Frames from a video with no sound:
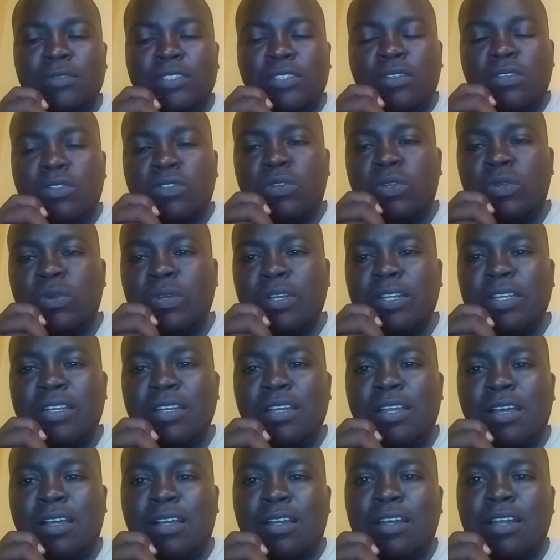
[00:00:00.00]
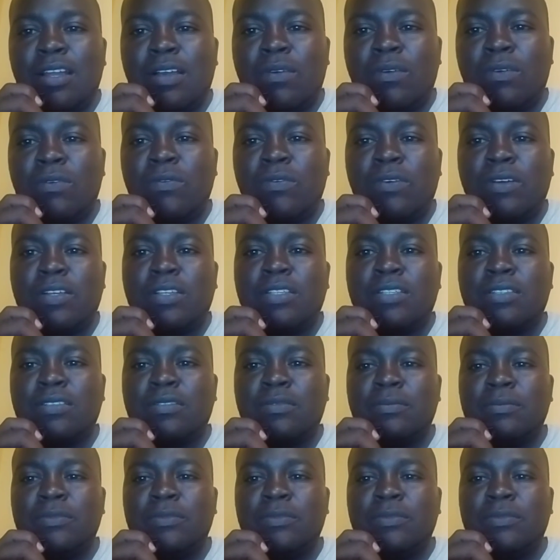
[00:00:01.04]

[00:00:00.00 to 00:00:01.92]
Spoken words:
So you need a clerk of works.